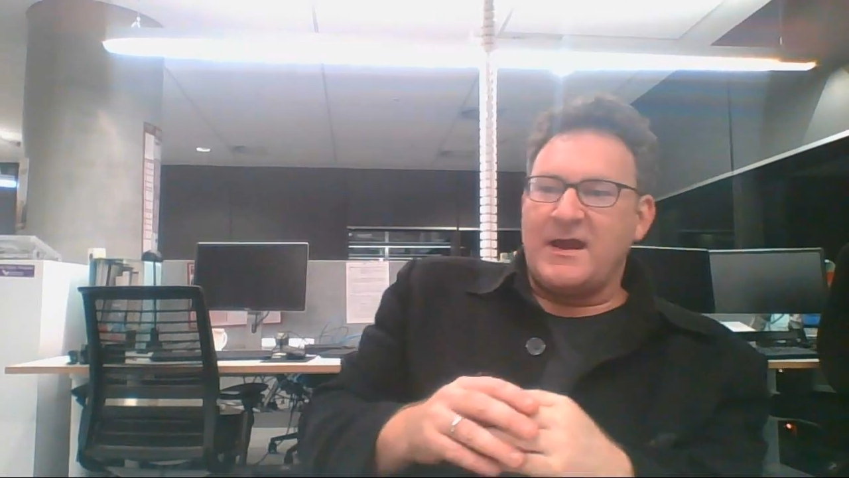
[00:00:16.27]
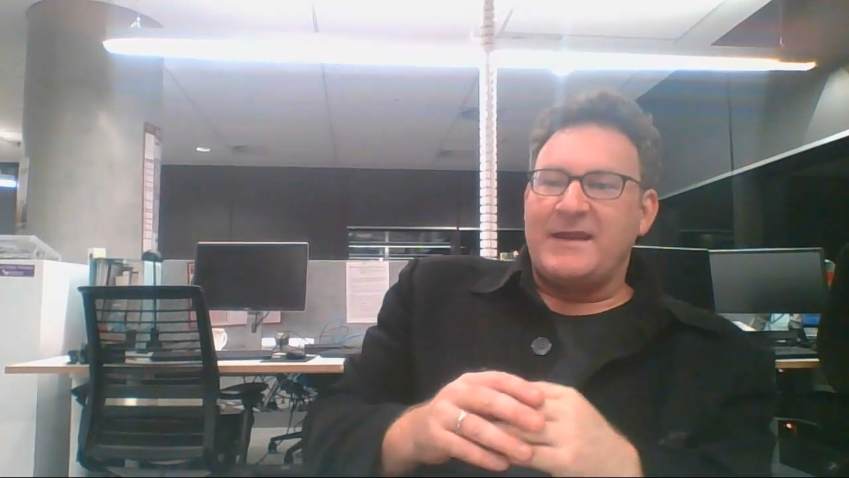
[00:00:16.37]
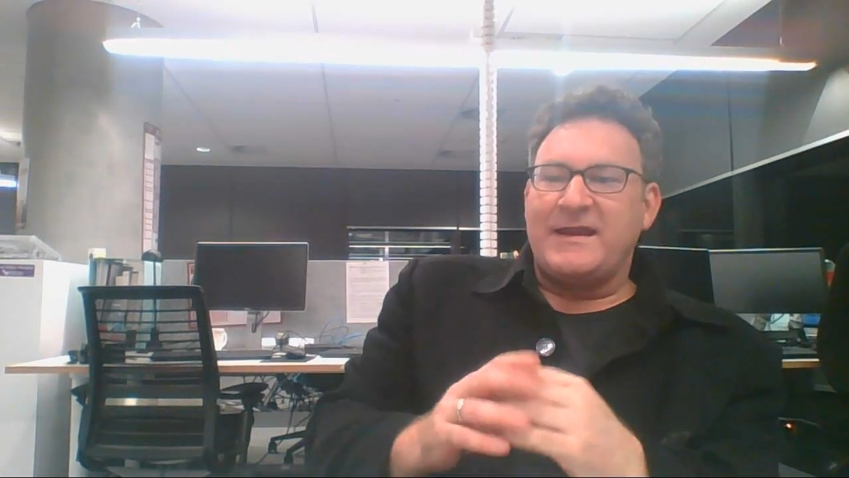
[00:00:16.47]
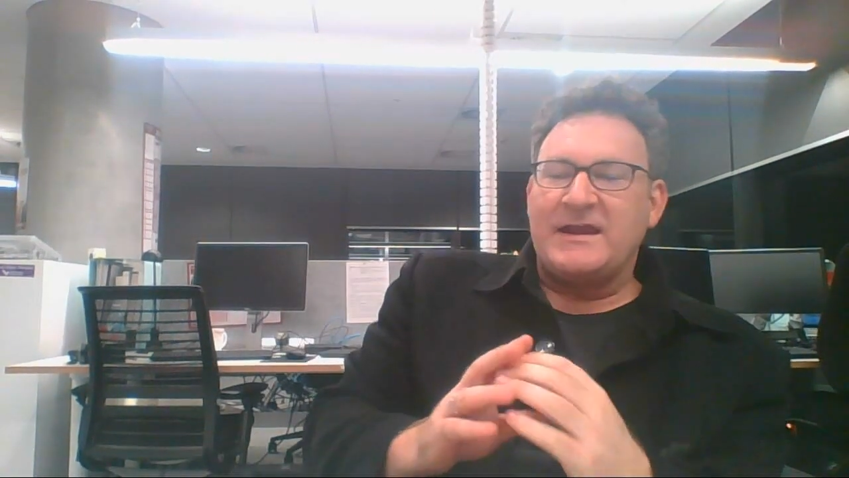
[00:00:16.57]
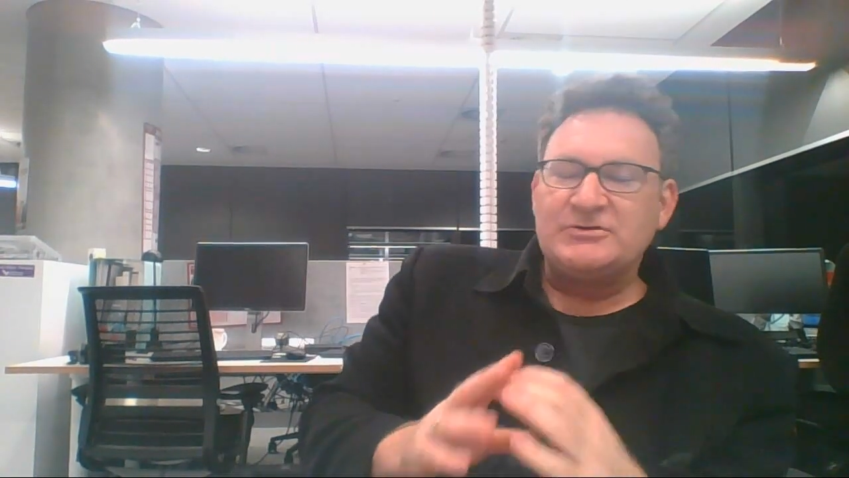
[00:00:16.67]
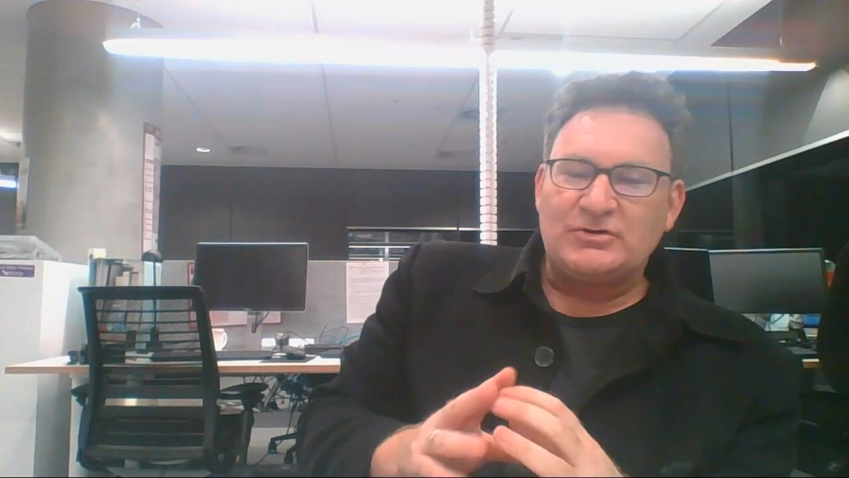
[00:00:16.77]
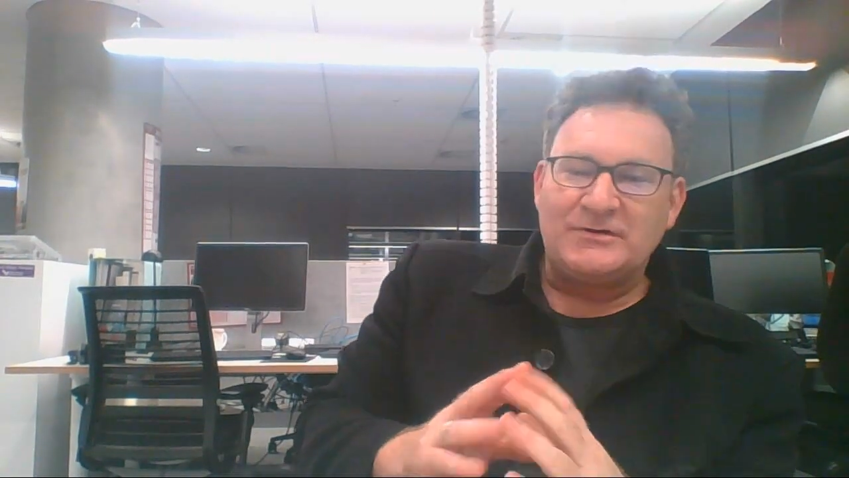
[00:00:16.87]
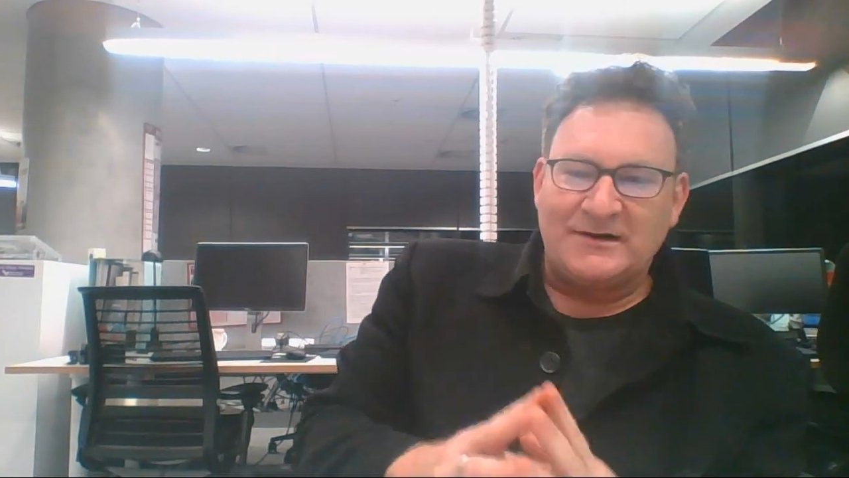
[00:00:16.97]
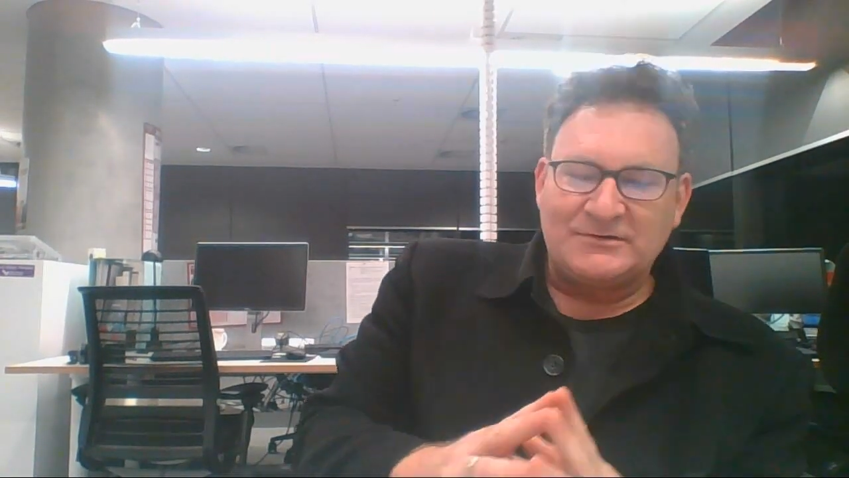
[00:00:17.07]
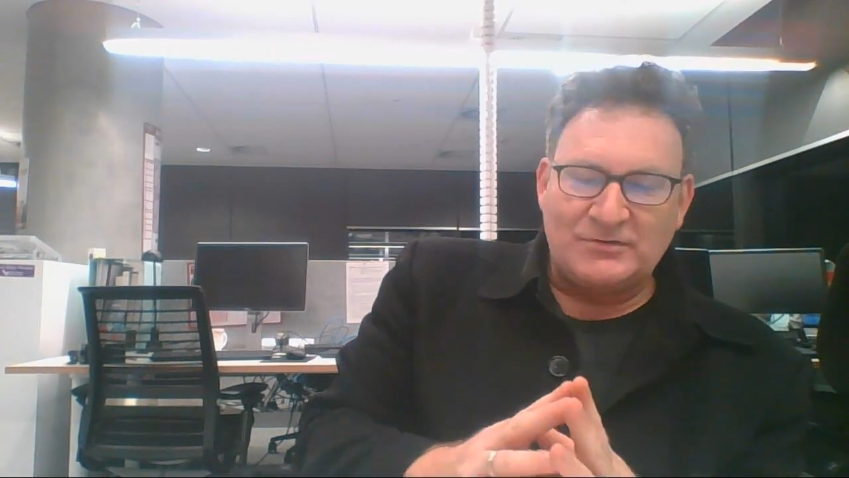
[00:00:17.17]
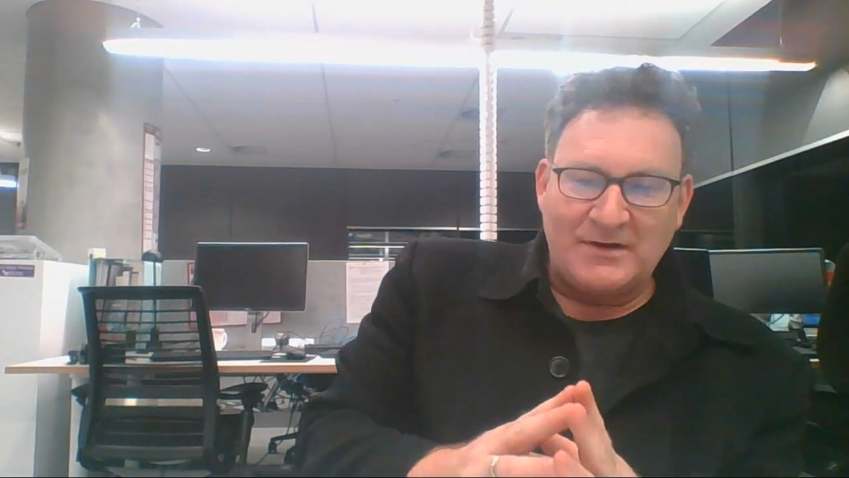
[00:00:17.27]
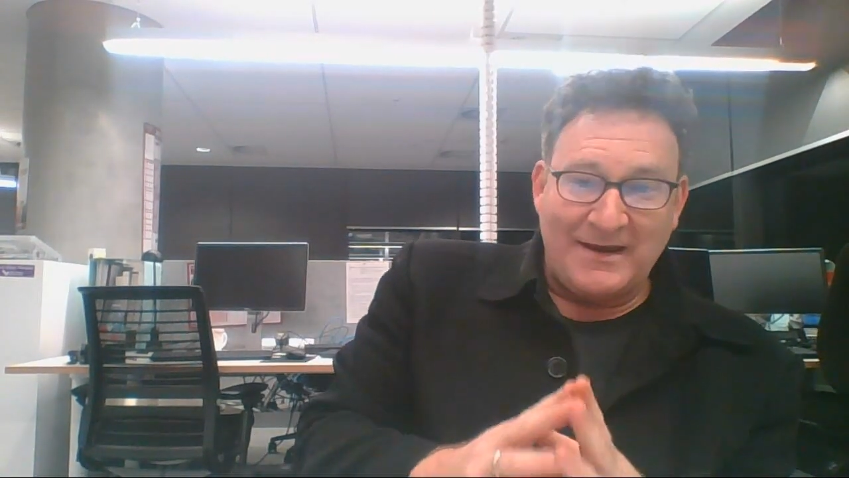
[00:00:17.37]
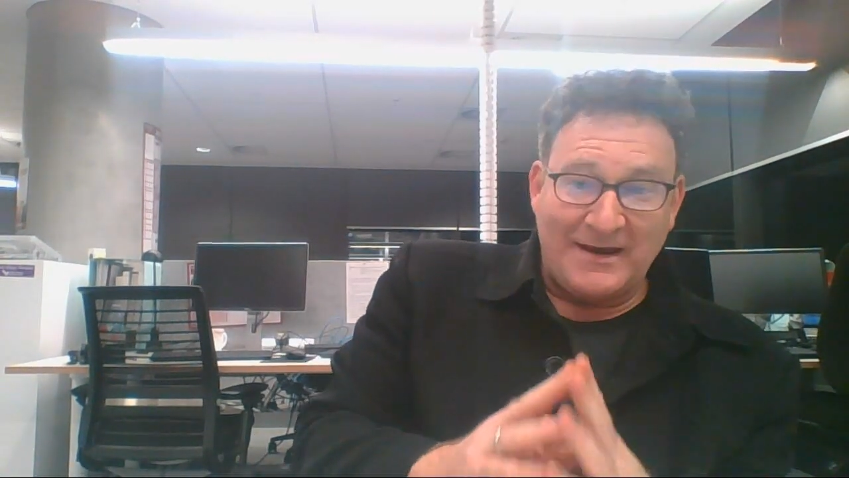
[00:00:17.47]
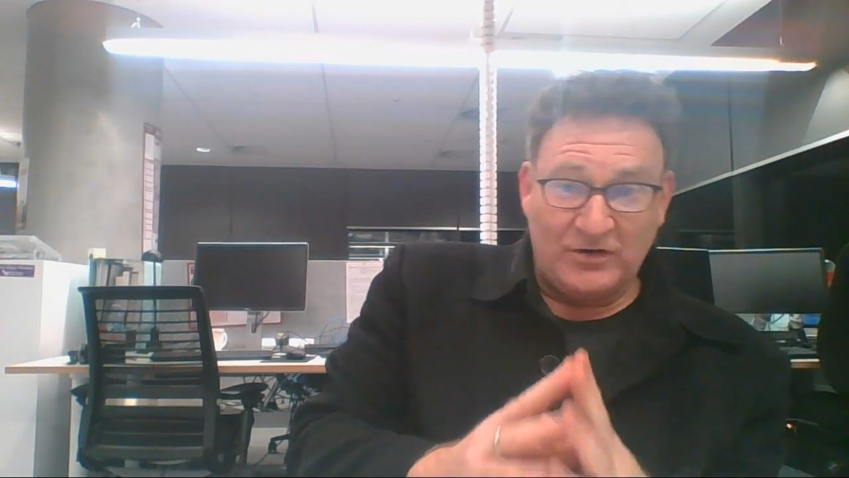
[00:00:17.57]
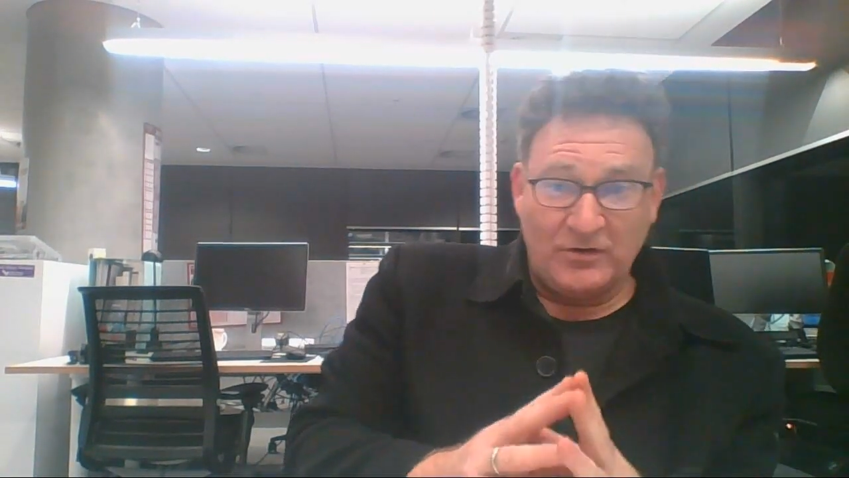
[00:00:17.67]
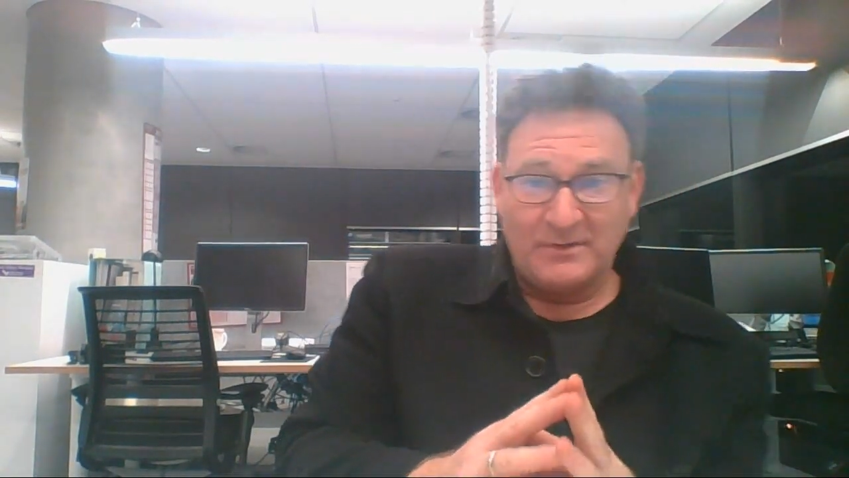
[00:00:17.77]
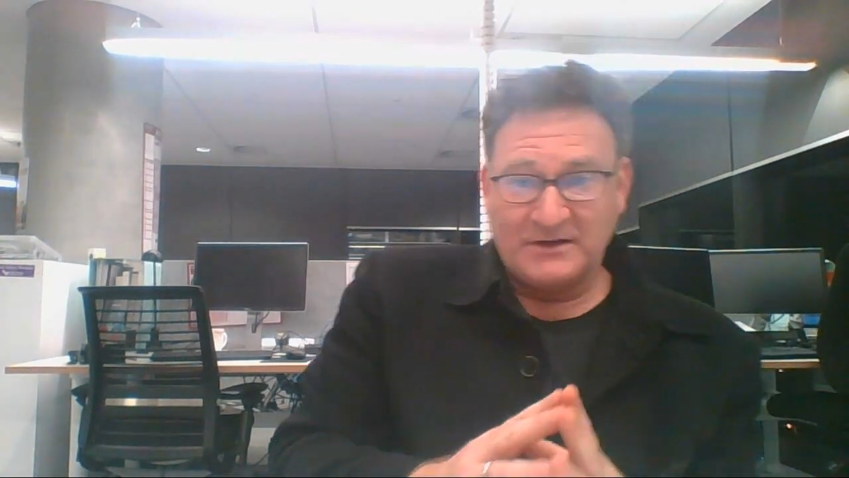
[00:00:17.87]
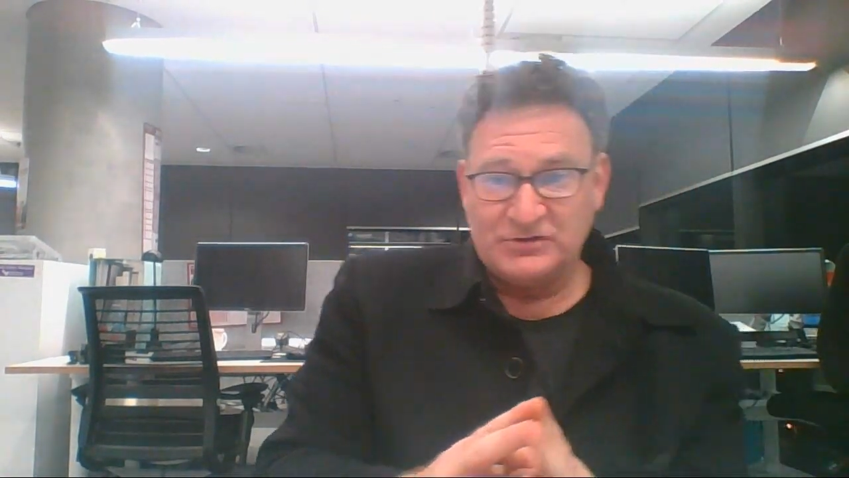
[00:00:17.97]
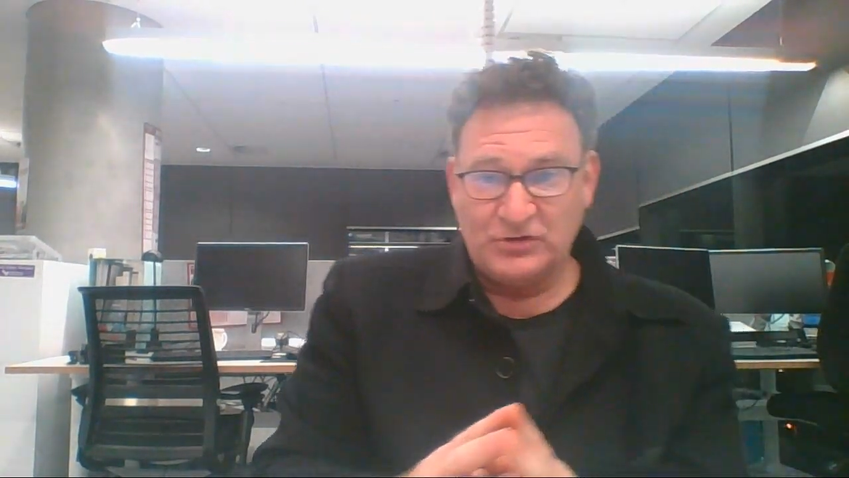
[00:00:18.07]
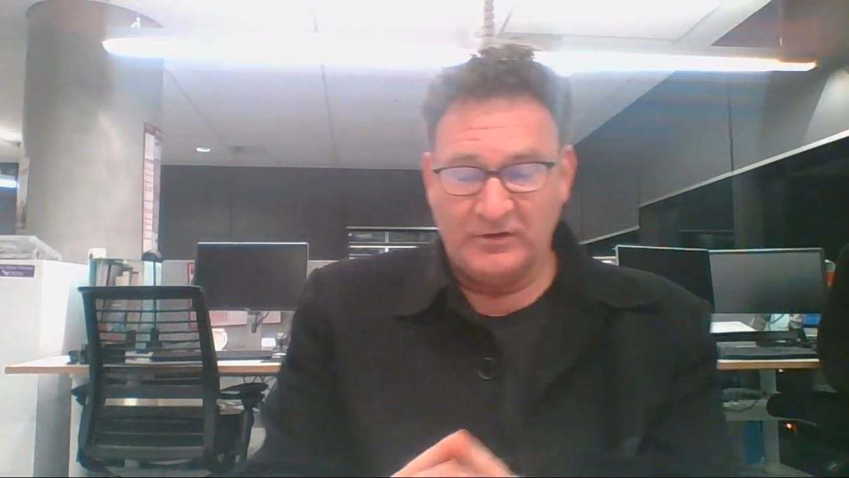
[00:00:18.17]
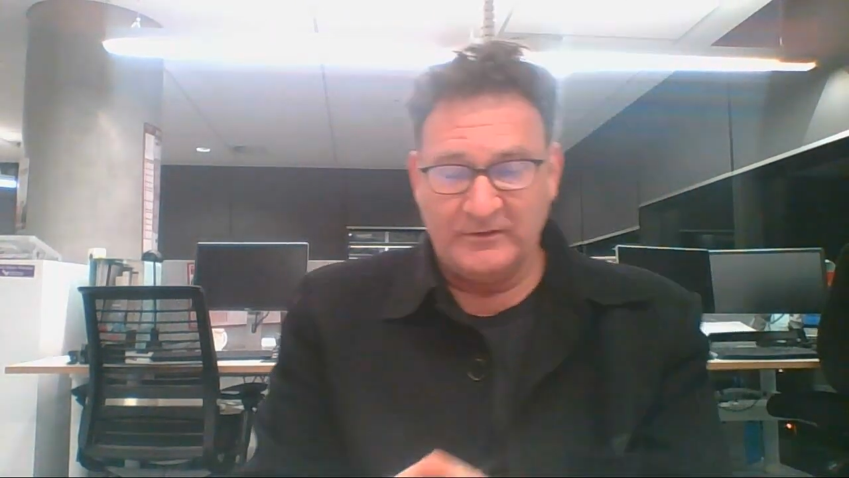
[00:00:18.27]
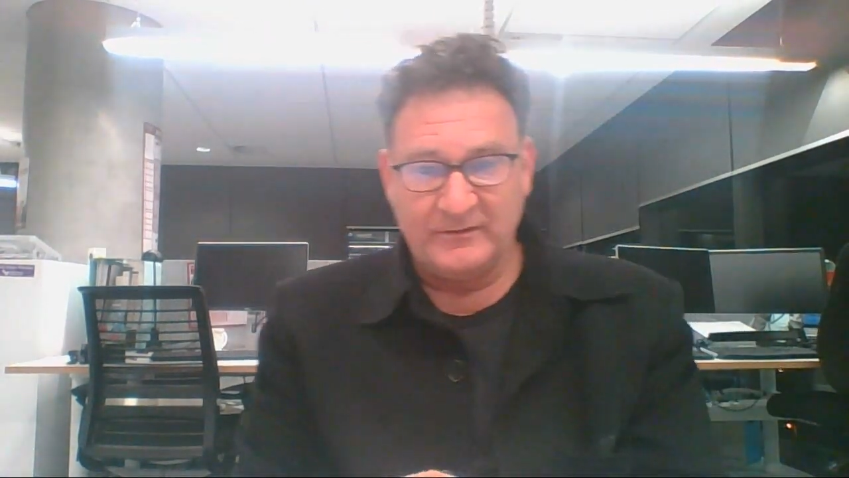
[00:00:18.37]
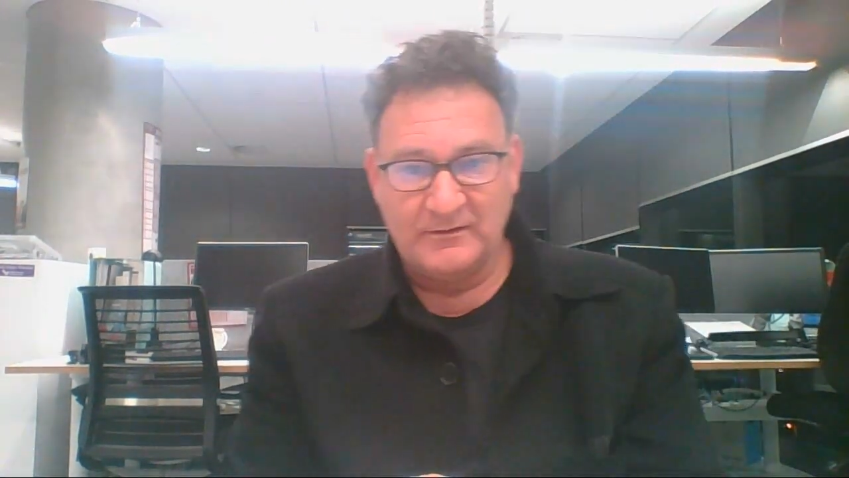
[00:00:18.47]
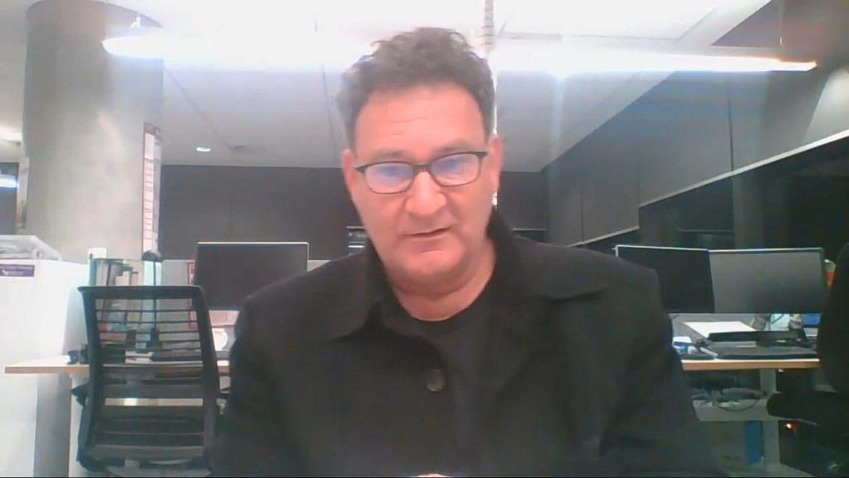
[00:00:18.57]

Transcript: an introductory economics unit.